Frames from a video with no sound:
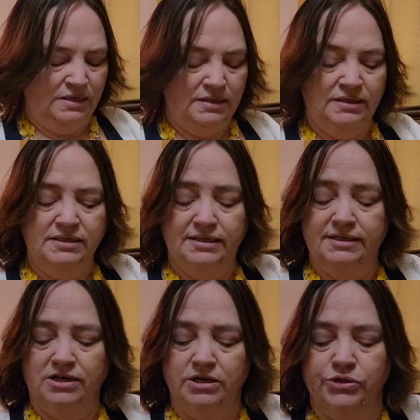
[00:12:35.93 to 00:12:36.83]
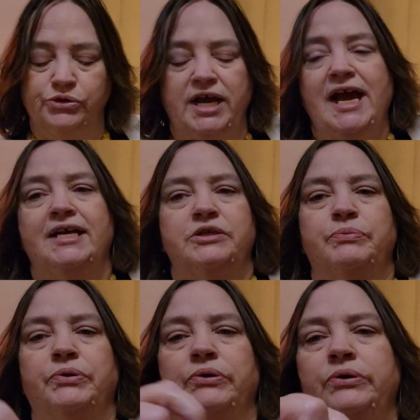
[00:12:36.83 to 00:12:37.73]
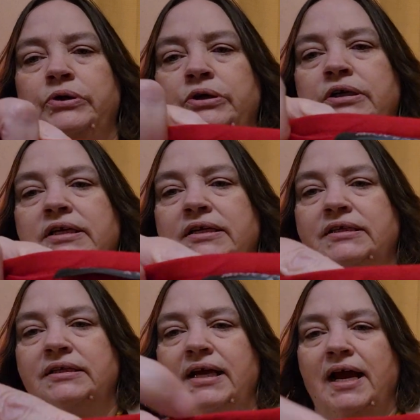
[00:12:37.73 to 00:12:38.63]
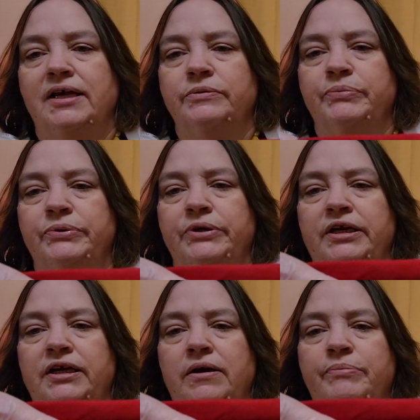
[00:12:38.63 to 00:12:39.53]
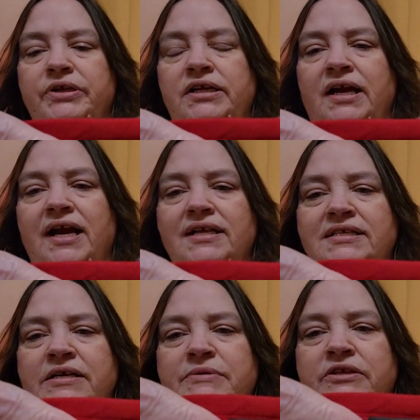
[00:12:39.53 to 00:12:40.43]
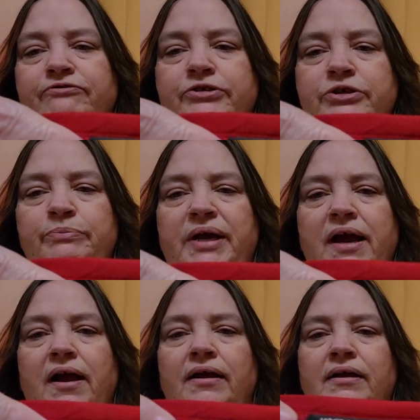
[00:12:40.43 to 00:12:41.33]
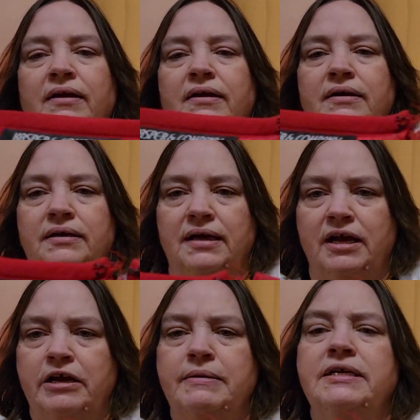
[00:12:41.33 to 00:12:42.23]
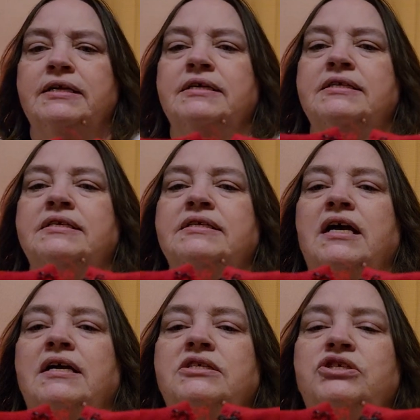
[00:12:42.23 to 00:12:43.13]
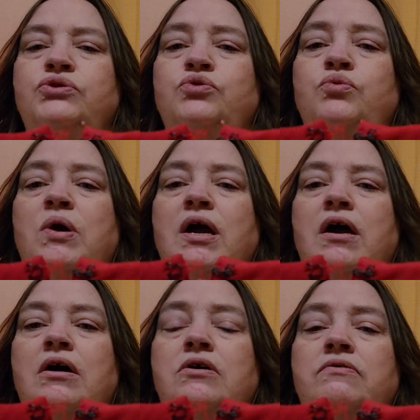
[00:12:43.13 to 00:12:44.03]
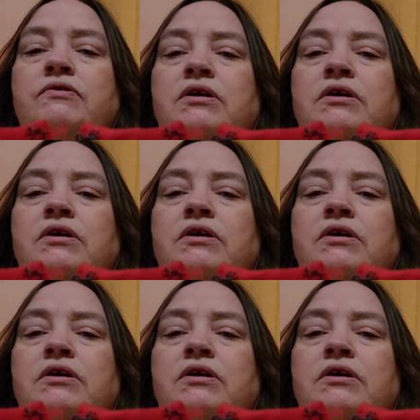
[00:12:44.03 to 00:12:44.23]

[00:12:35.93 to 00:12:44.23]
This is also Kasper. It's Kasper and Company. I had some in the first bag. Uh, it is a size 12.